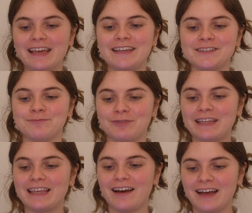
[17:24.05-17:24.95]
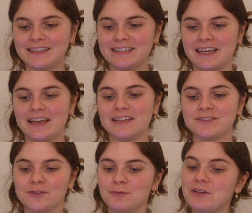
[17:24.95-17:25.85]
It's really hearty. It's
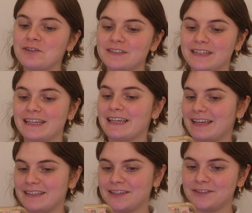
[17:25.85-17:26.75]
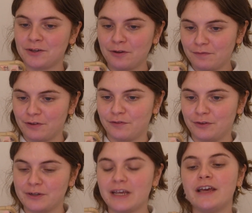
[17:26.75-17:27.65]
good when you're sick. I eat it as a comfort
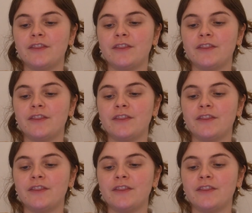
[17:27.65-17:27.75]
food.